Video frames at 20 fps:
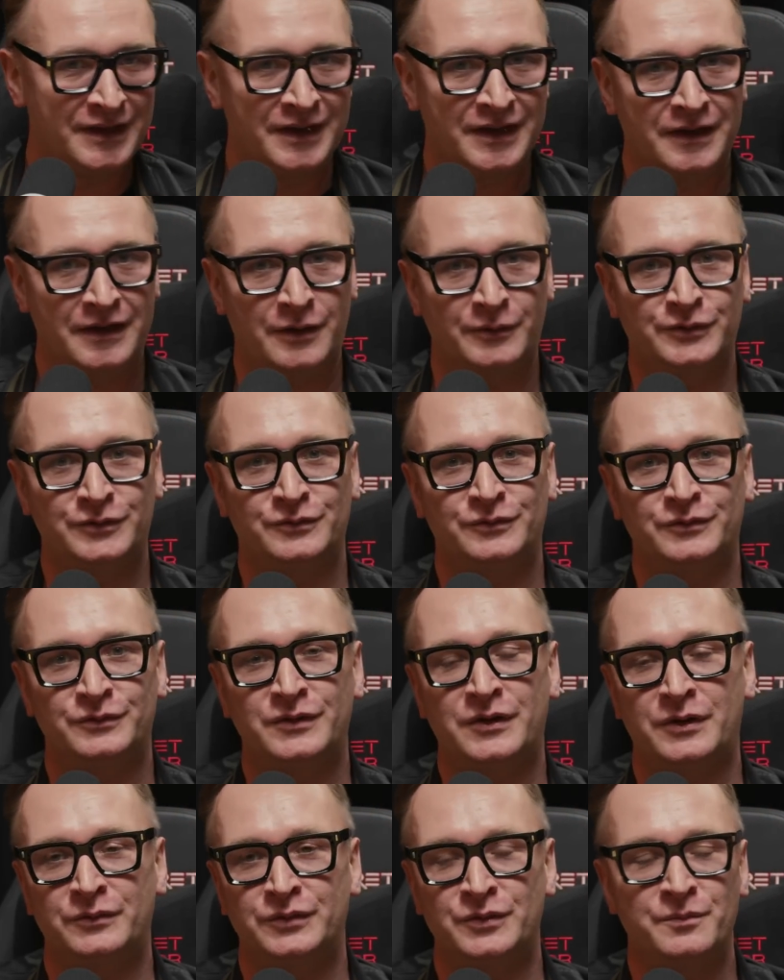how
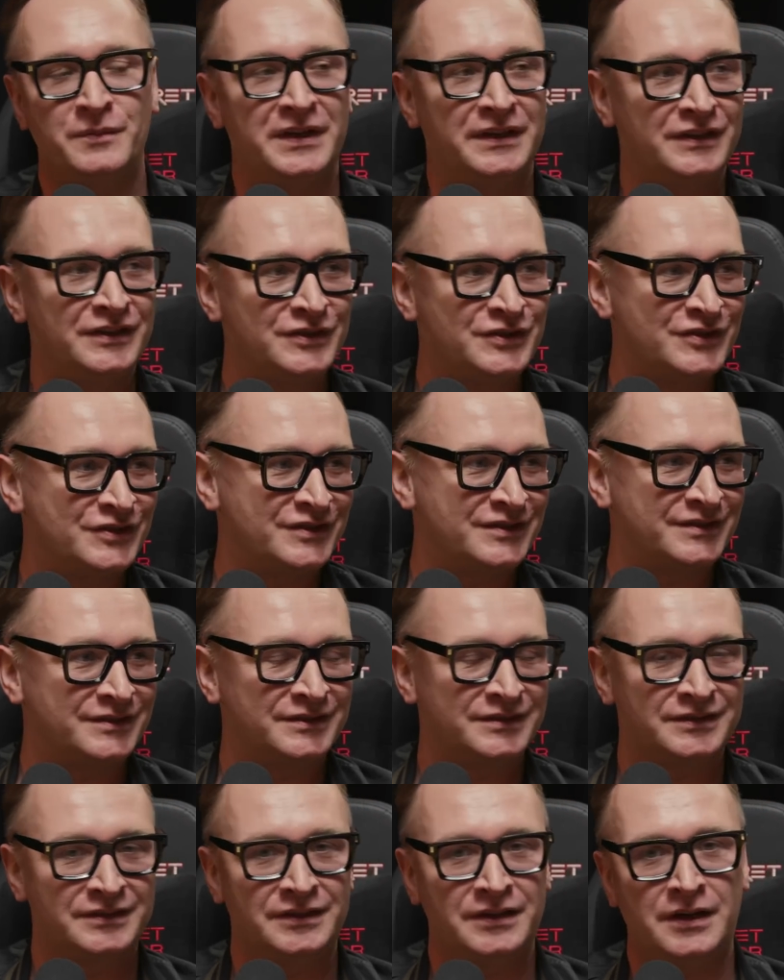to manage,
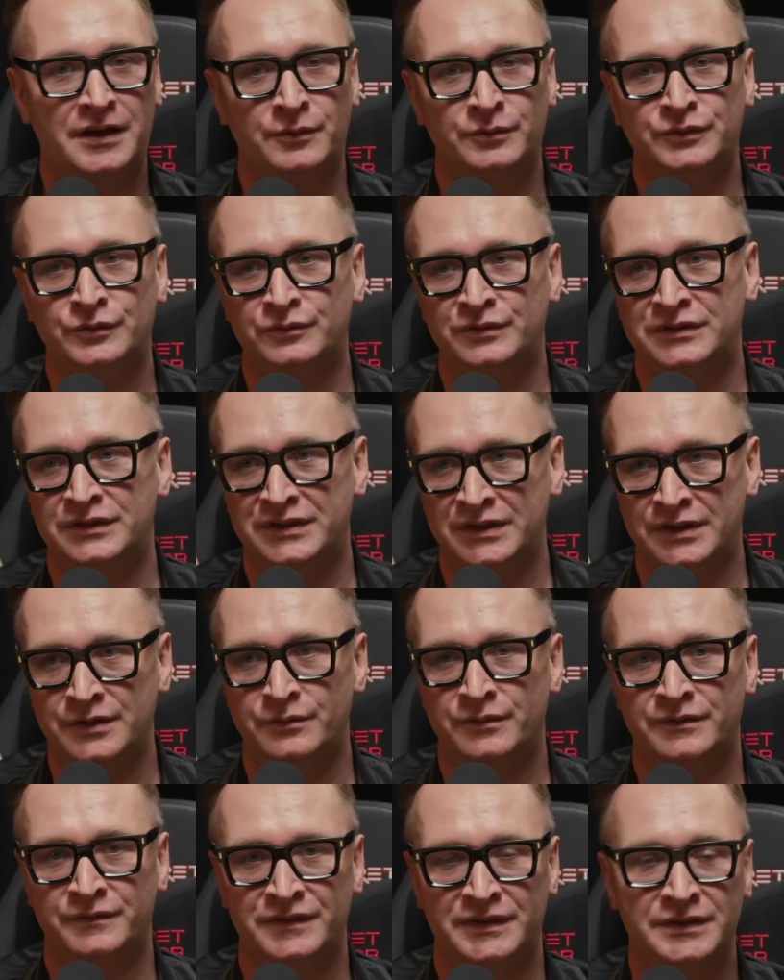how to deal
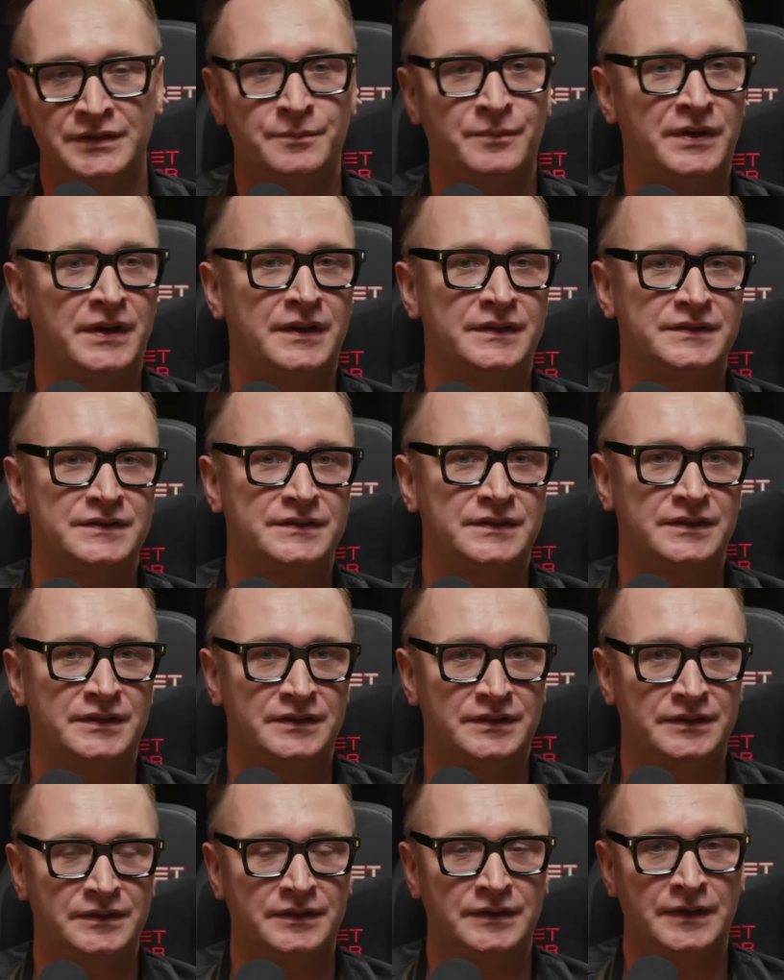with it, but
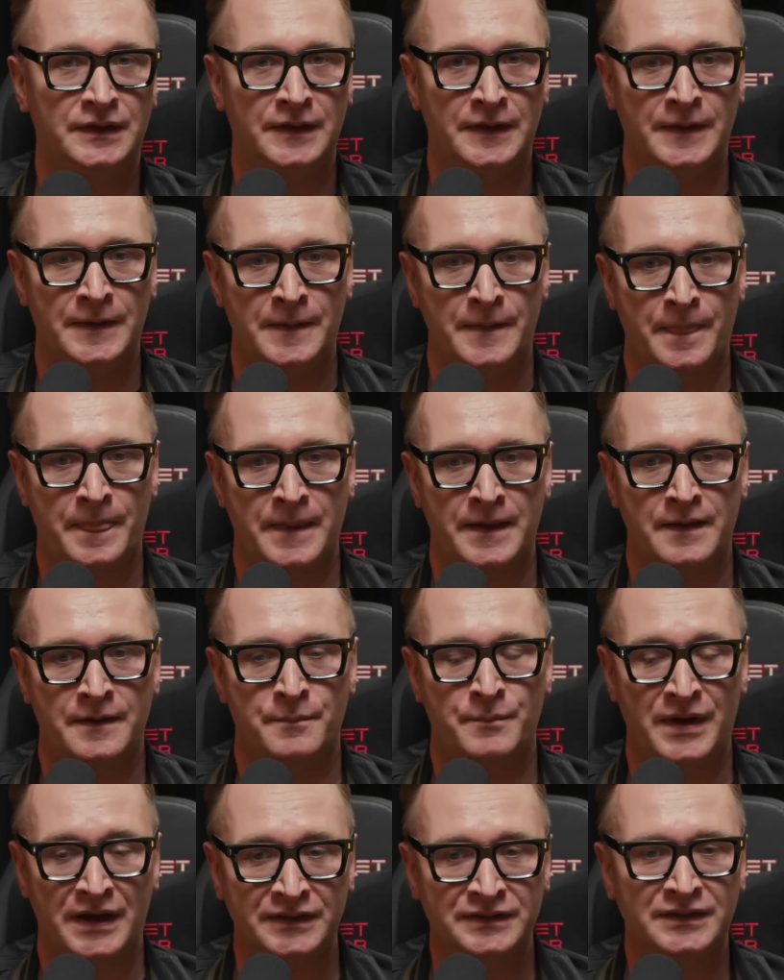
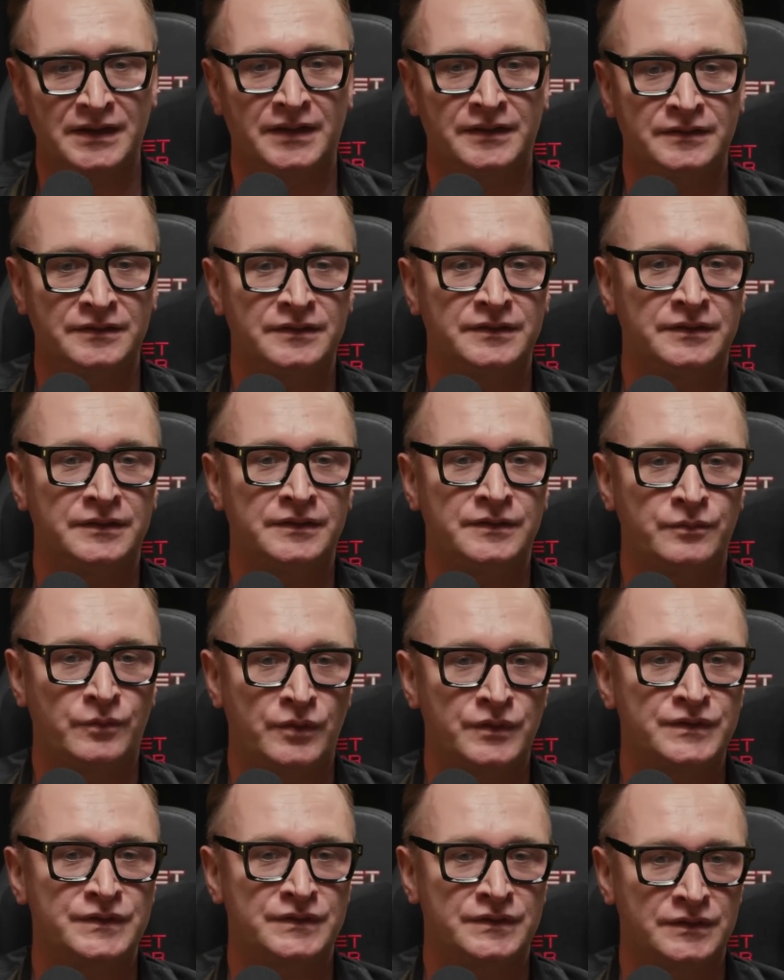back then it
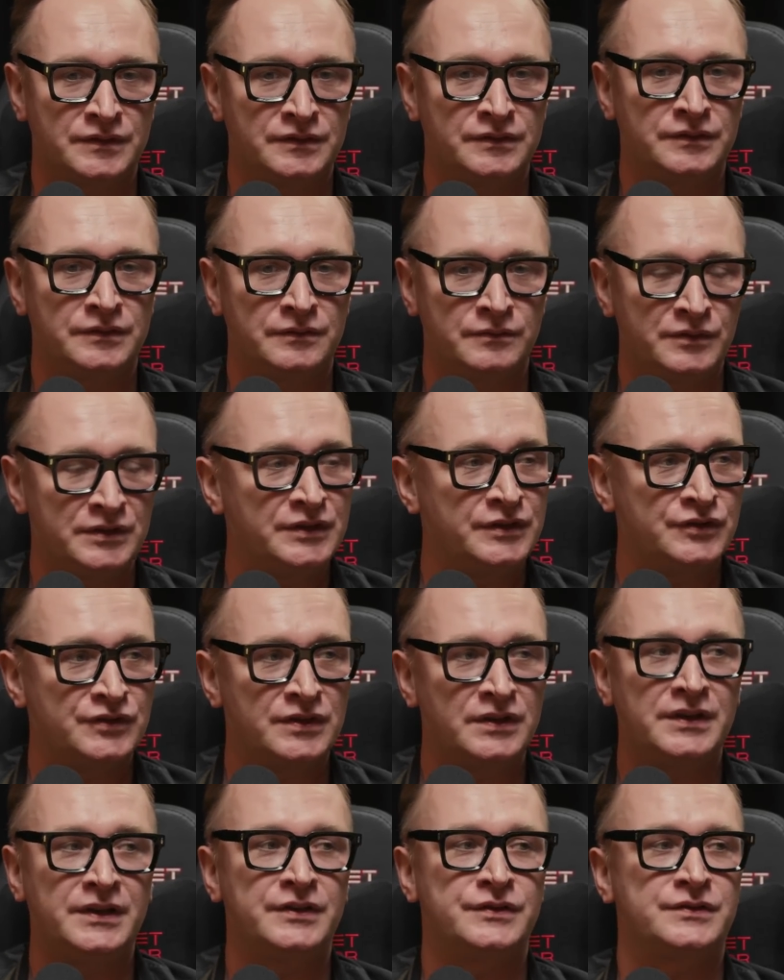was really
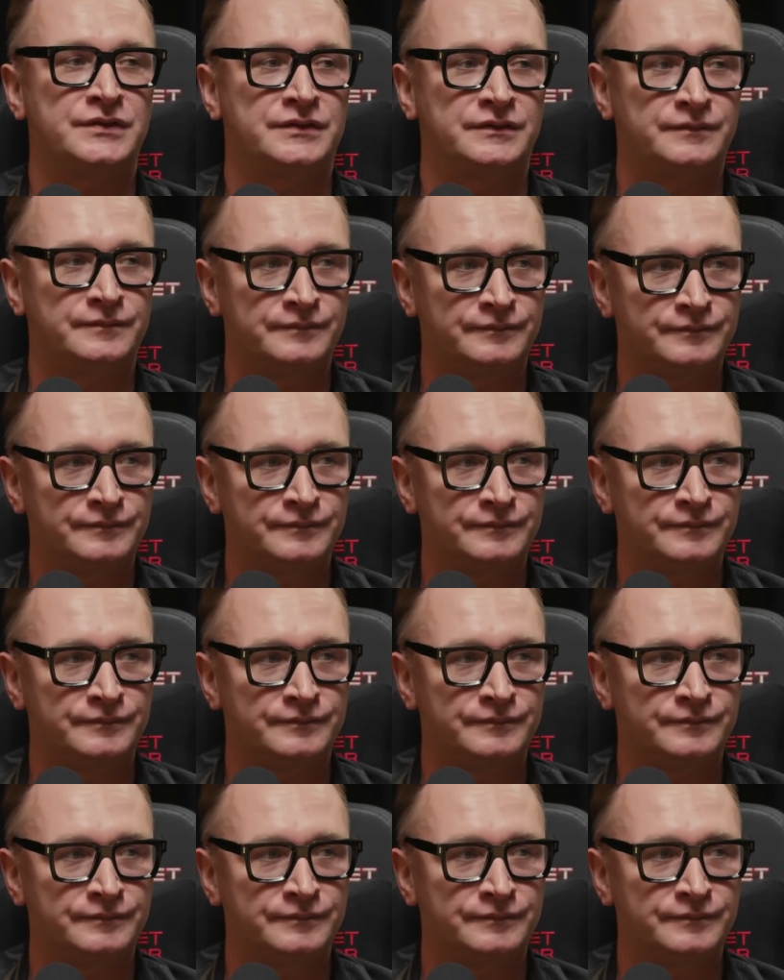challenging.